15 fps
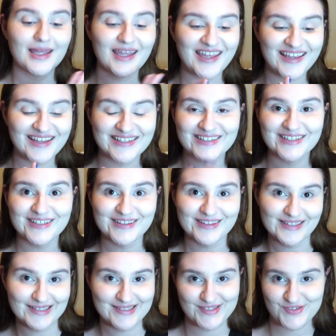
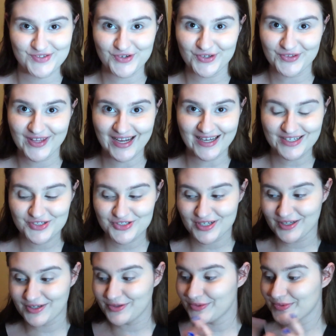And let's start on the
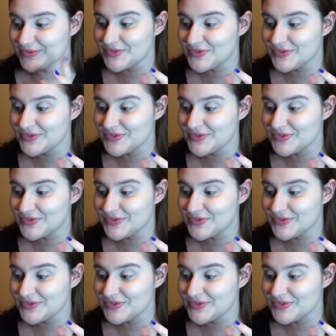eyeshadow.